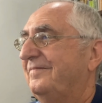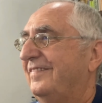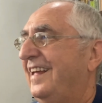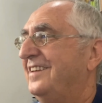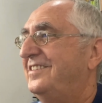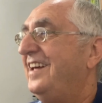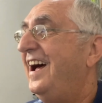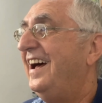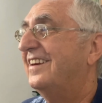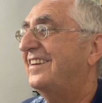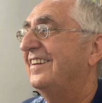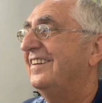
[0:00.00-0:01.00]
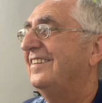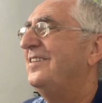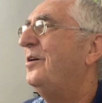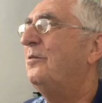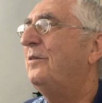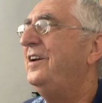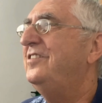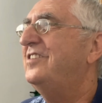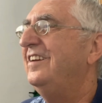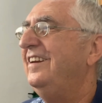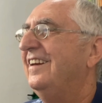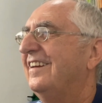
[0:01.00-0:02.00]
That's that. No
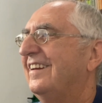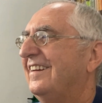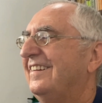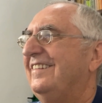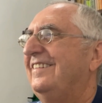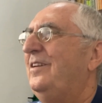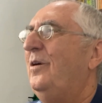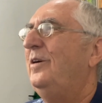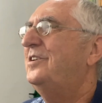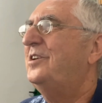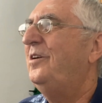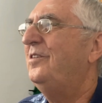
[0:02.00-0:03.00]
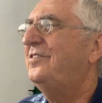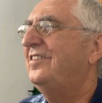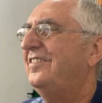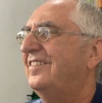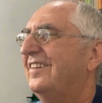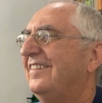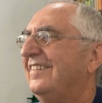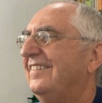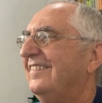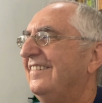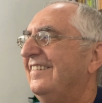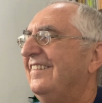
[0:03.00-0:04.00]
reason, no excuses.
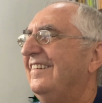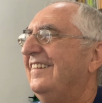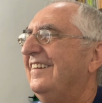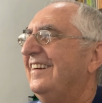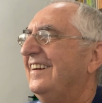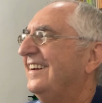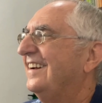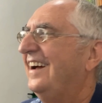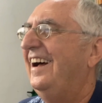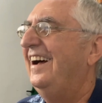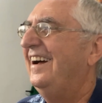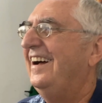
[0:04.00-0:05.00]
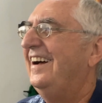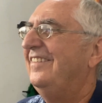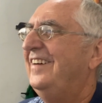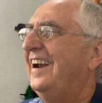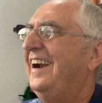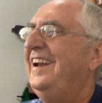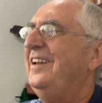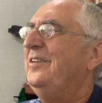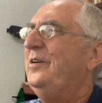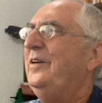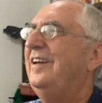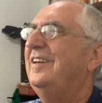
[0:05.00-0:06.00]
But I didn't
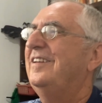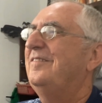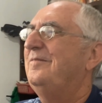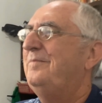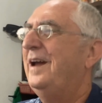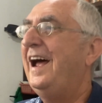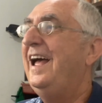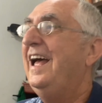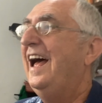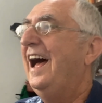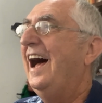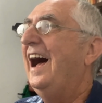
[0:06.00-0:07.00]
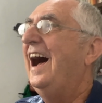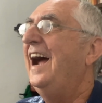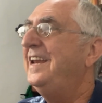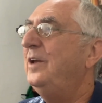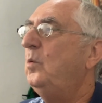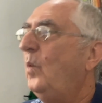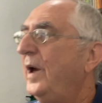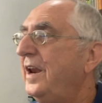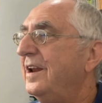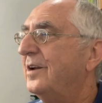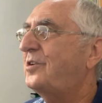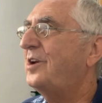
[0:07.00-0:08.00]
do it. But I did
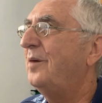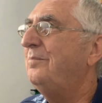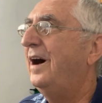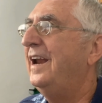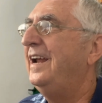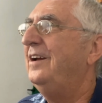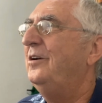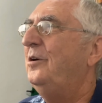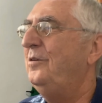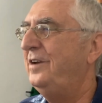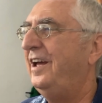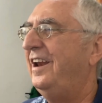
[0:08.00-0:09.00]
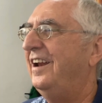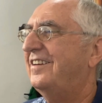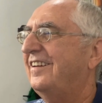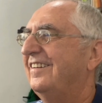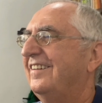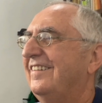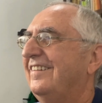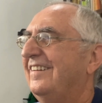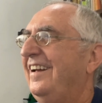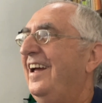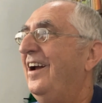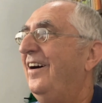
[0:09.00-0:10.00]
witness somebody who did it,
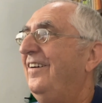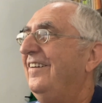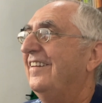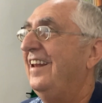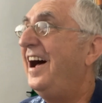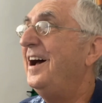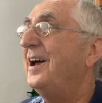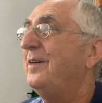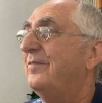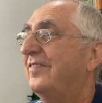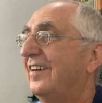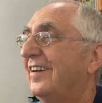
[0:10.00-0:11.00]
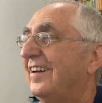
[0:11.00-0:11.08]
live.